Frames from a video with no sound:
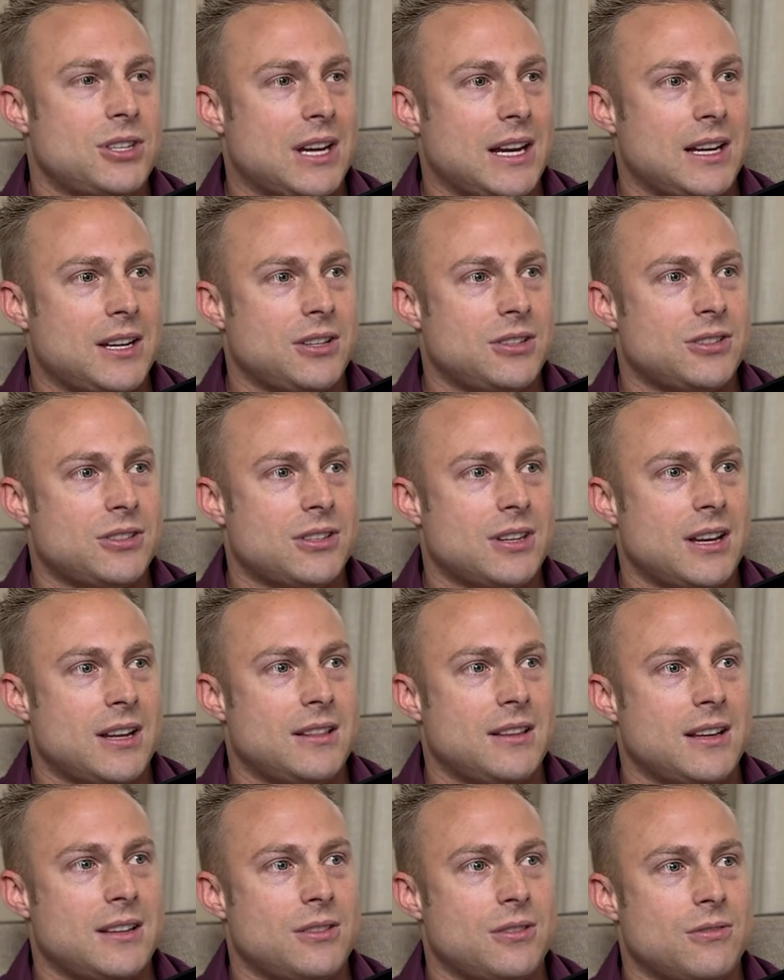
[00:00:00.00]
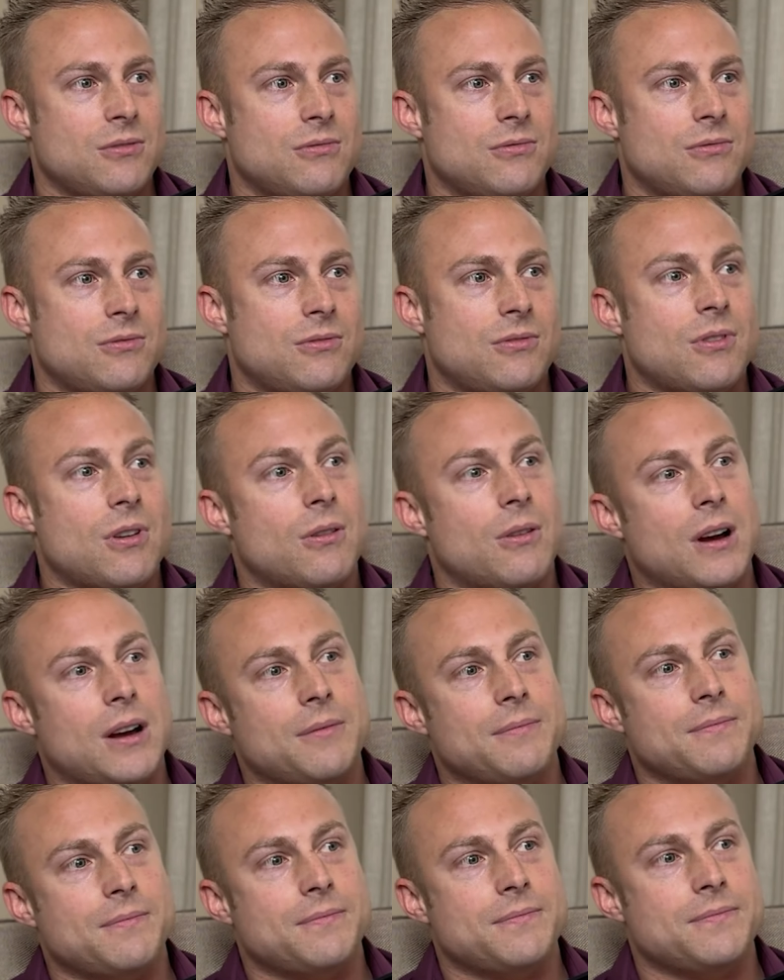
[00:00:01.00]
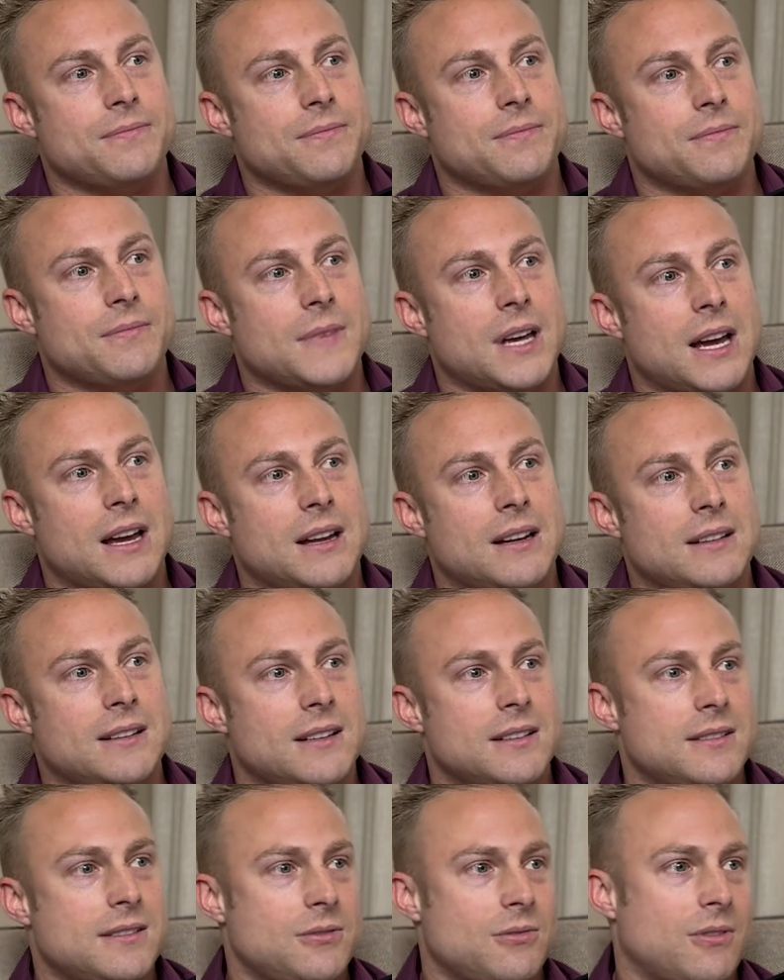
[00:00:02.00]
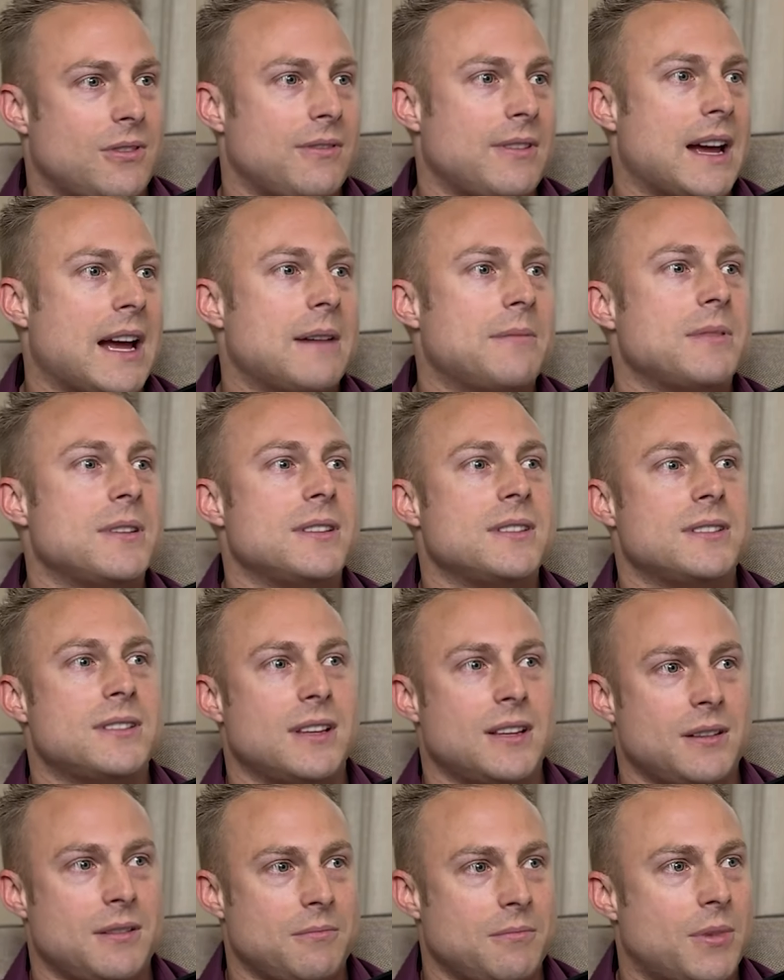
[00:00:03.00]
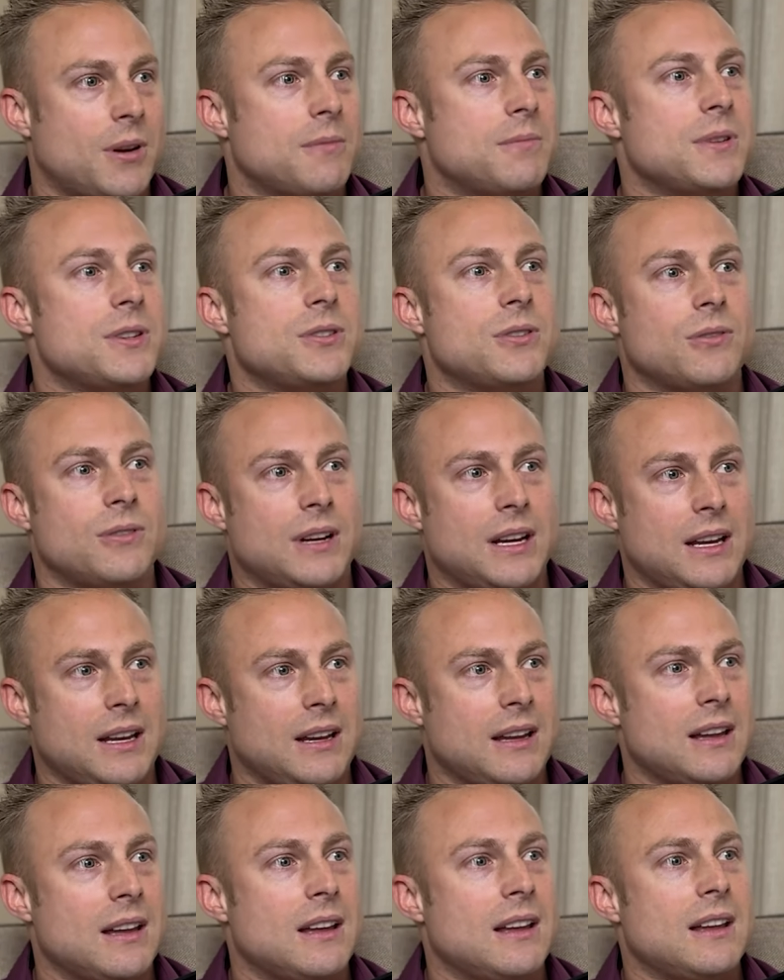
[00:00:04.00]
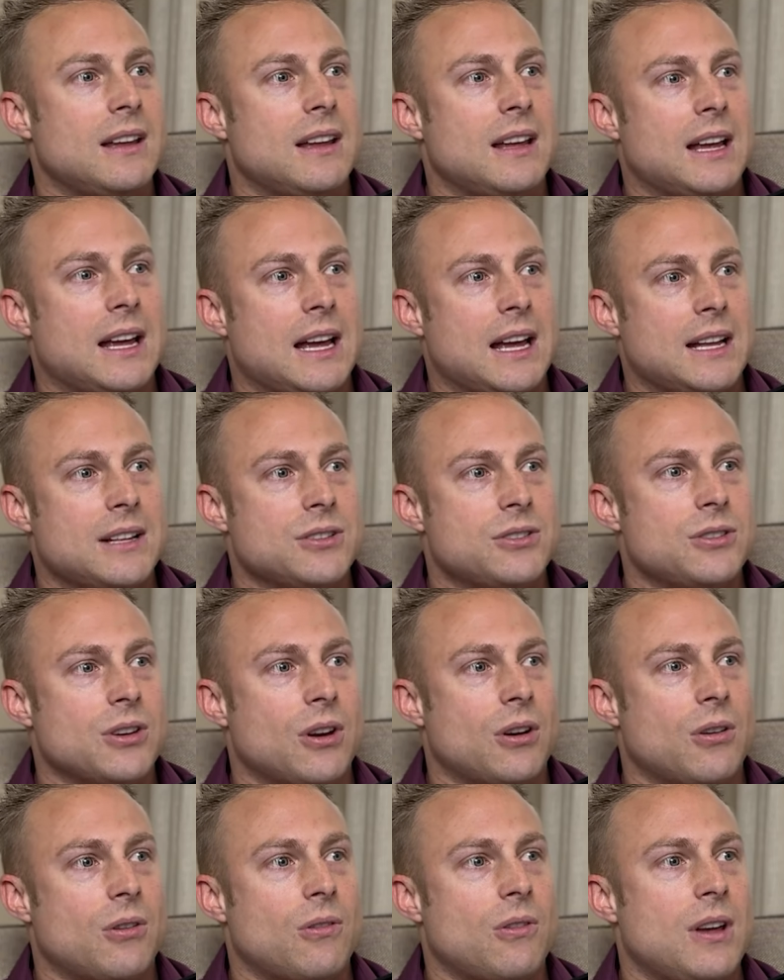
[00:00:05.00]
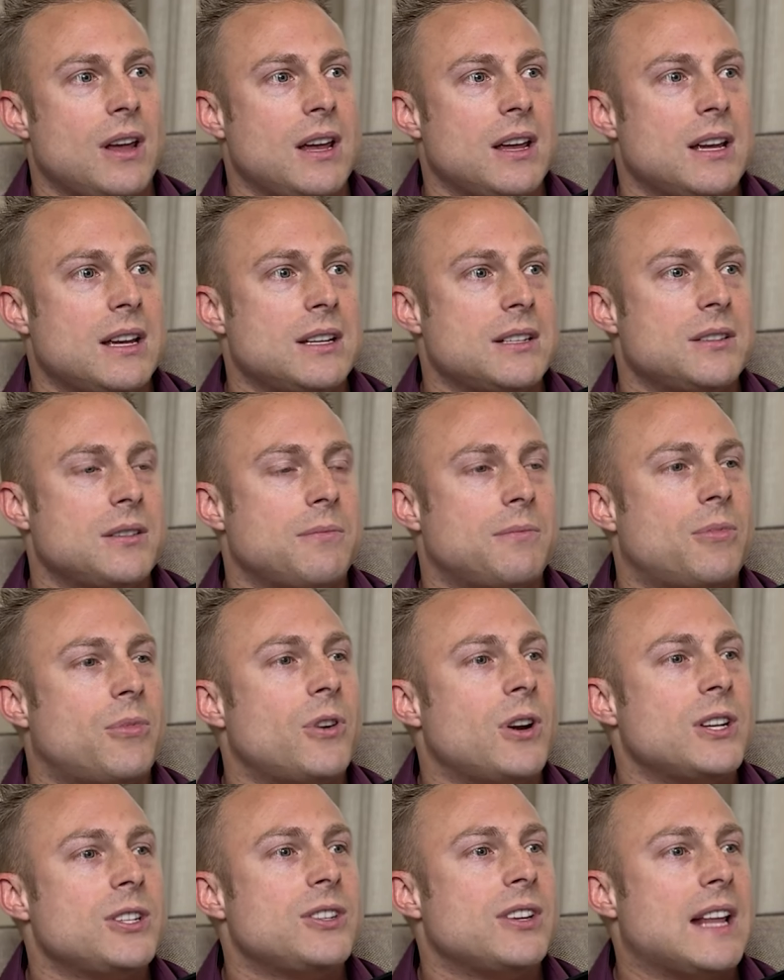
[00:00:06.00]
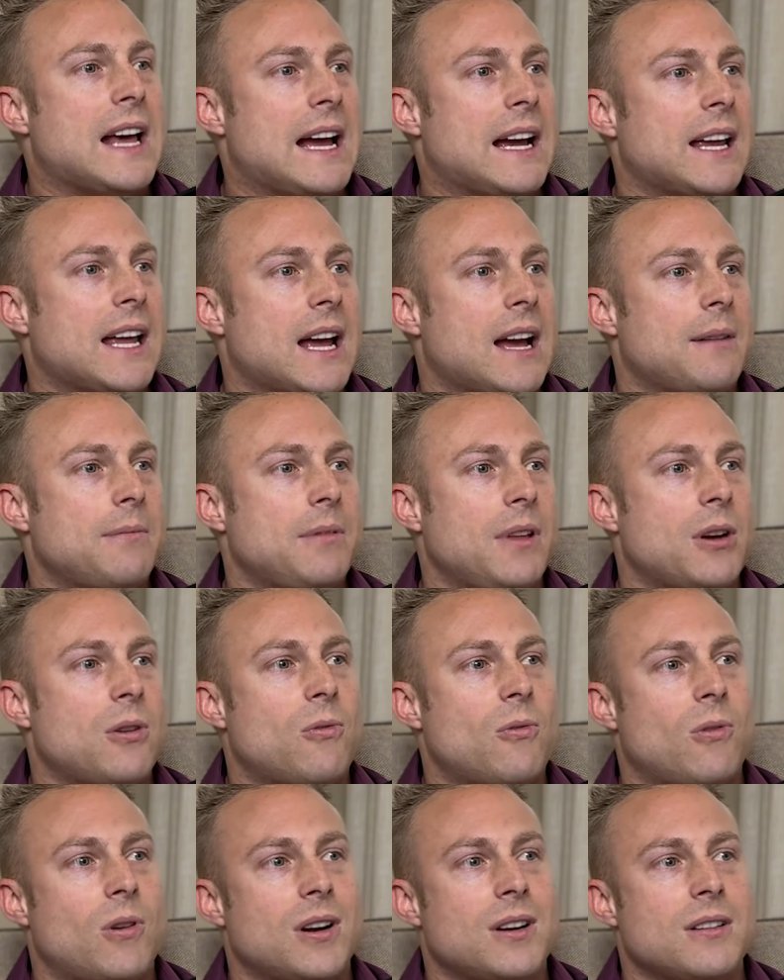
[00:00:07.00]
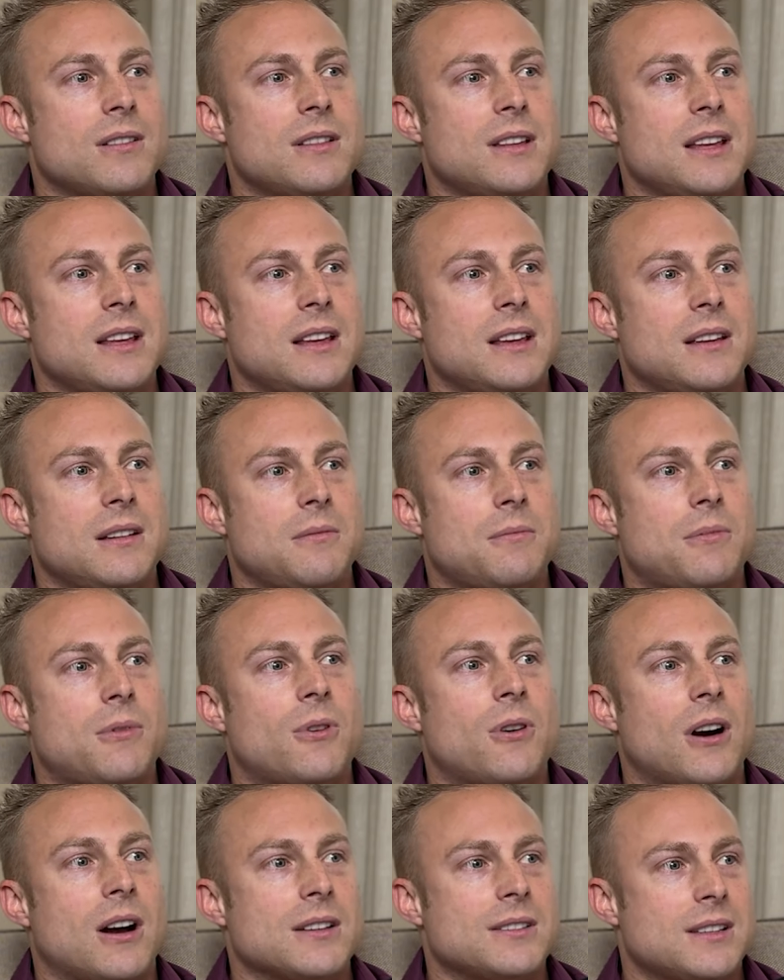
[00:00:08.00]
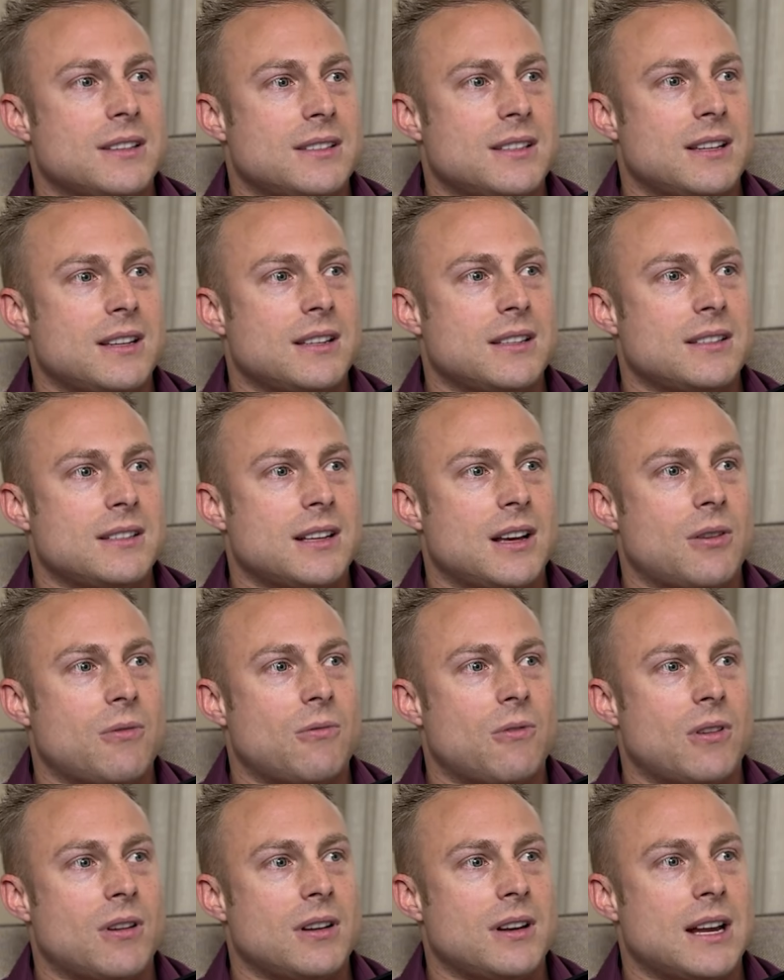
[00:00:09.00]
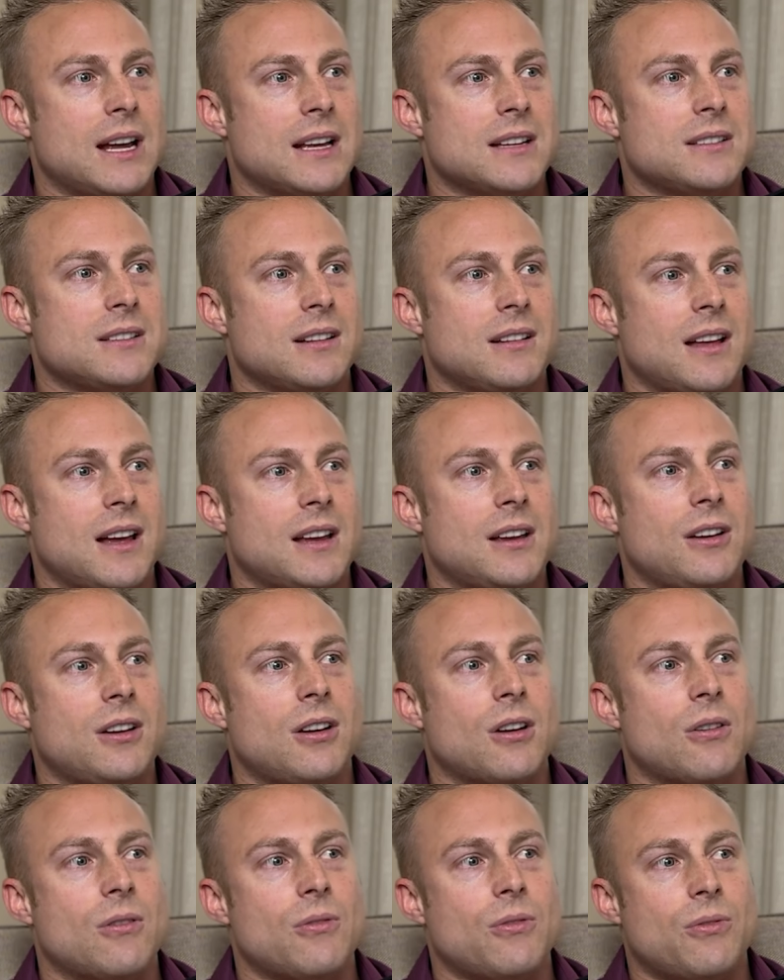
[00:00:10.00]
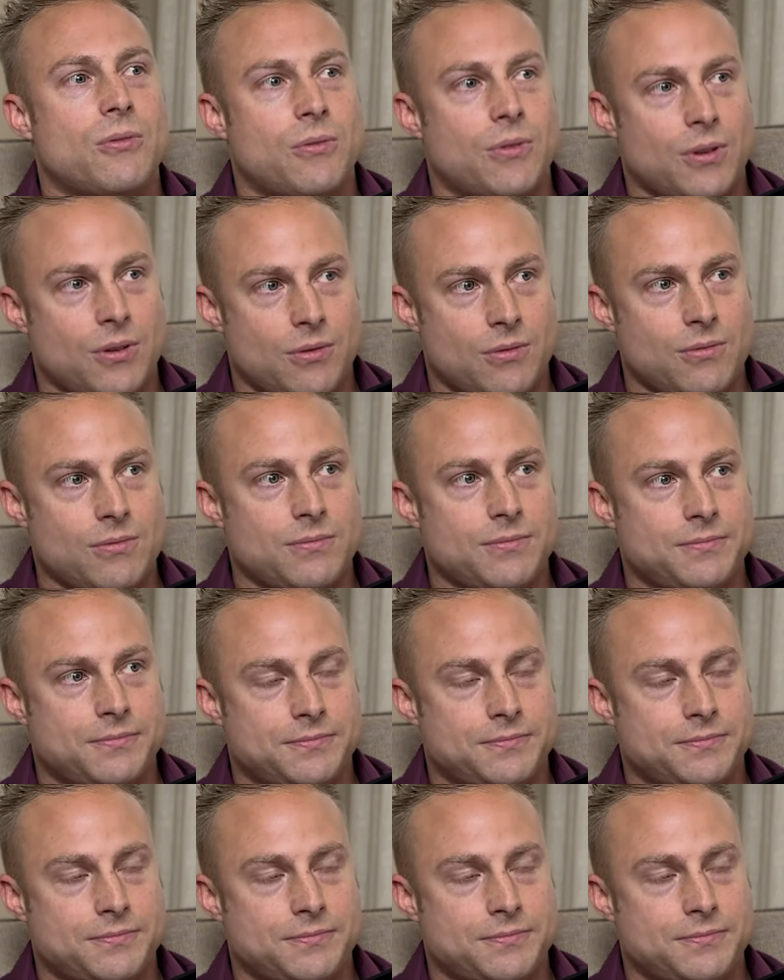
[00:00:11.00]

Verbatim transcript: changed, and then you grow up. And this sort of happens in perpetuity. And so to bridge that gap, like, what are the processes that one has to like go through